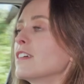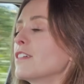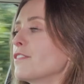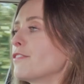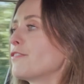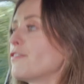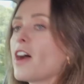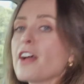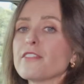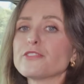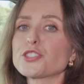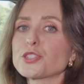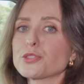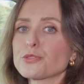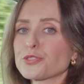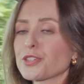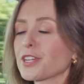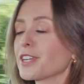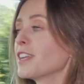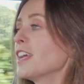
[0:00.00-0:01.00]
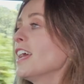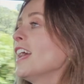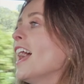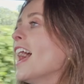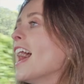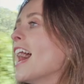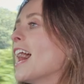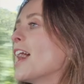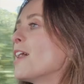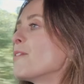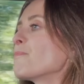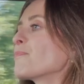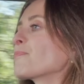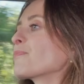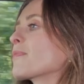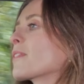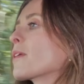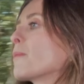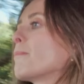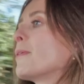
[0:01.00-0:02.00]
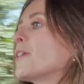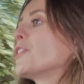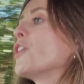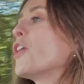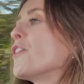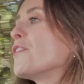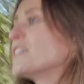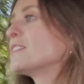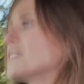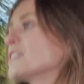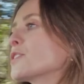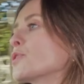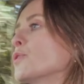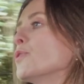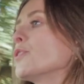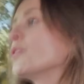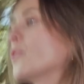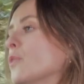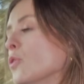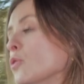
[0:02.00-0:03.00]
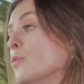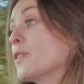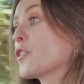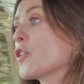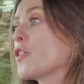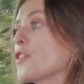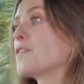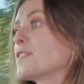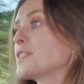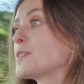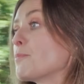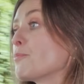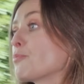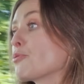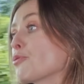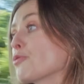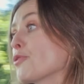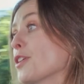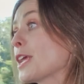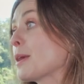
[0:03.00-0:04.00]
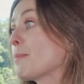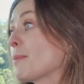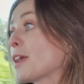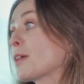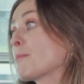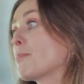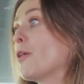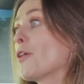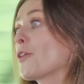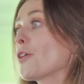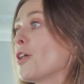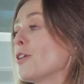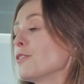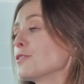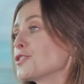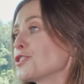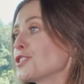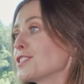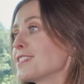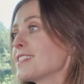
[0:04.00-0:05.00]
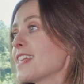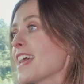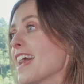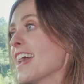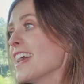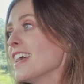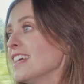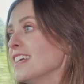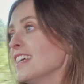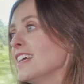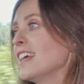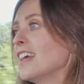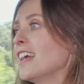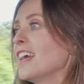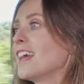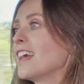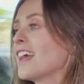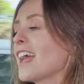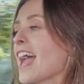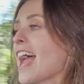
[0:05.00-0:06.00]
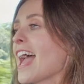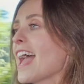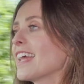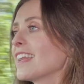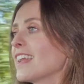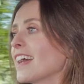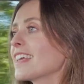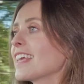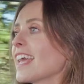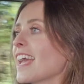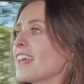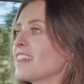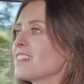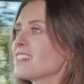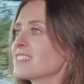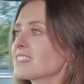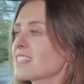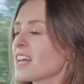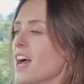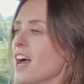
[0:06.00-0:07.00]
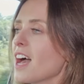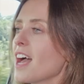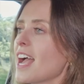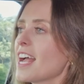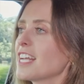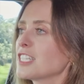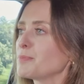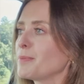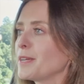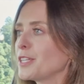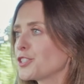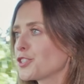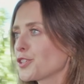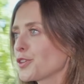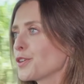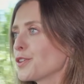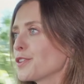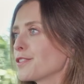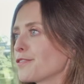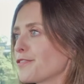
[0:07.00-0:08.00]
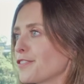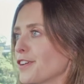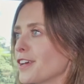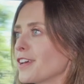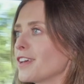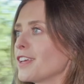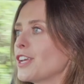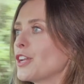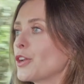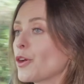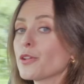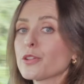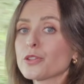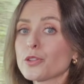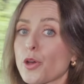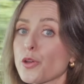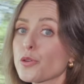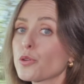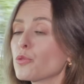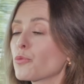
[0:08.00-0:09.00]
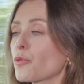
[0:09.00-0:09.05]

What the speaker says: 5 children. But no, this is good. Oh, we're going over some pretty big potholes just there. And again, this car has been tuned for, you know, local